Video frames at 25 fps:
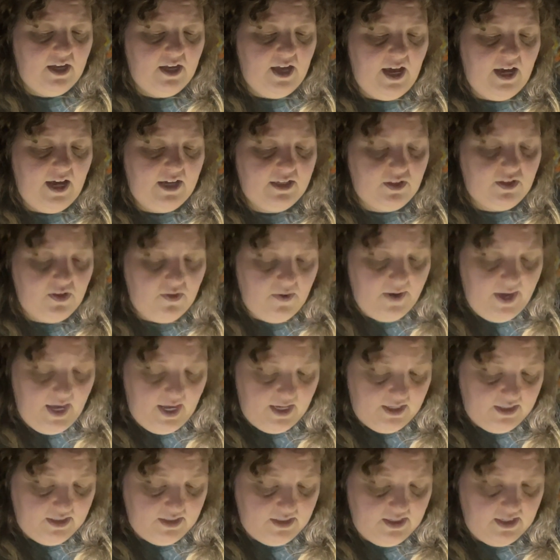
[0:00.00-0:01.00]
As you
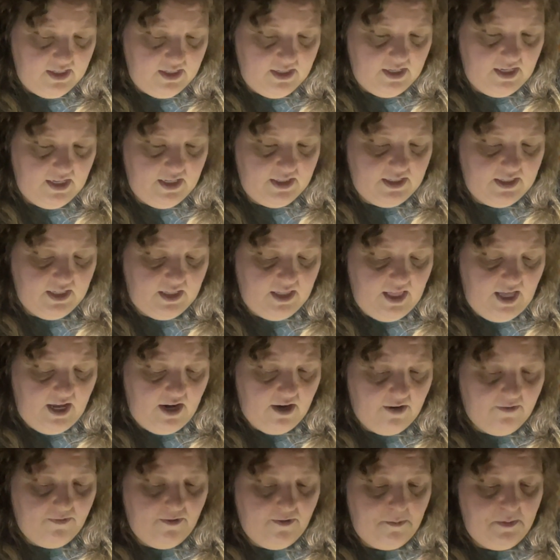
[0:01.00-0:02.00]
guessed, it's a
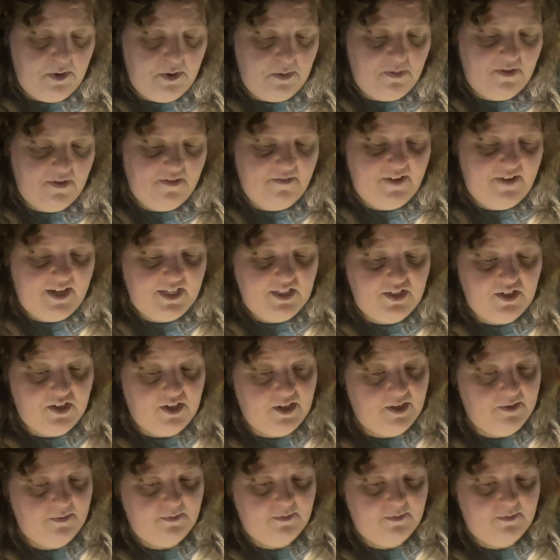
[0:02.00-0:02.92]
letter from the professor.